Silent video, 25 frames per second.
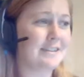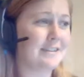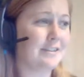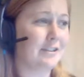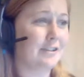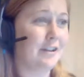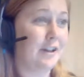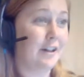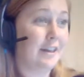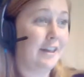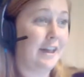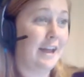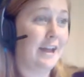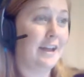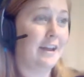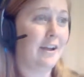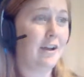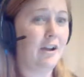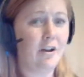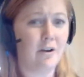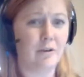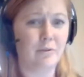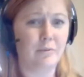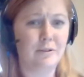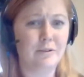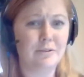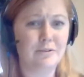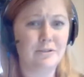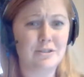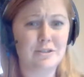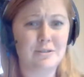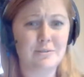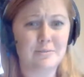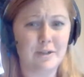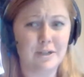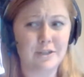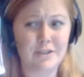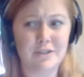It'll look like, oh, we
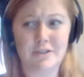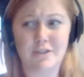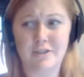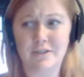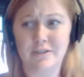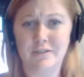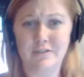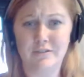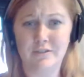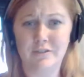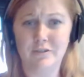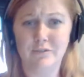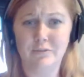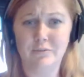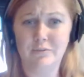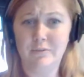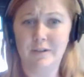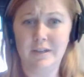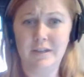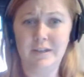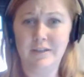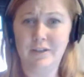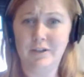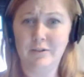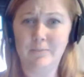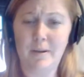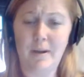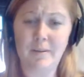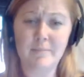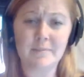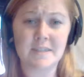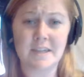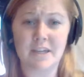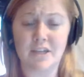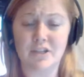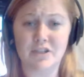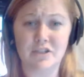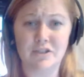just watched you in your
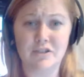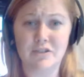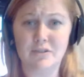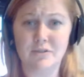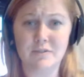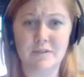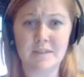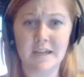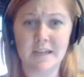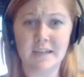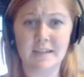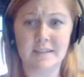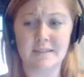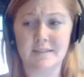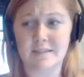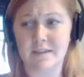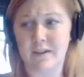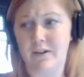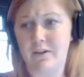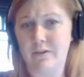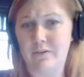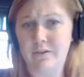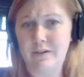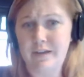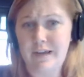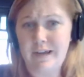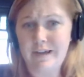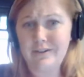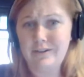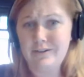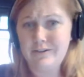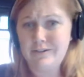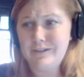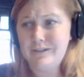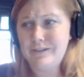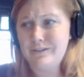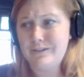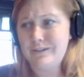mom's kitchen 2 seconds ago and now
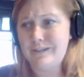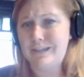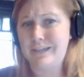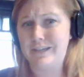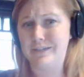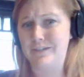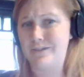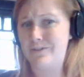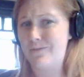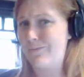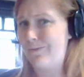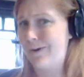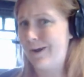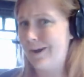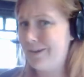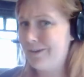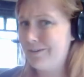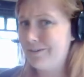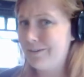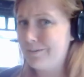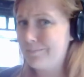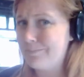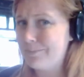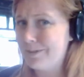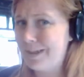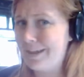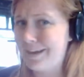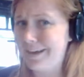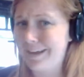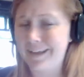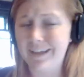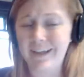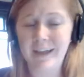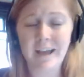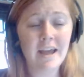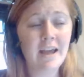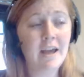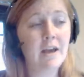you're in your kitchen. Why are you
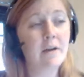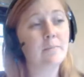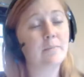complaining?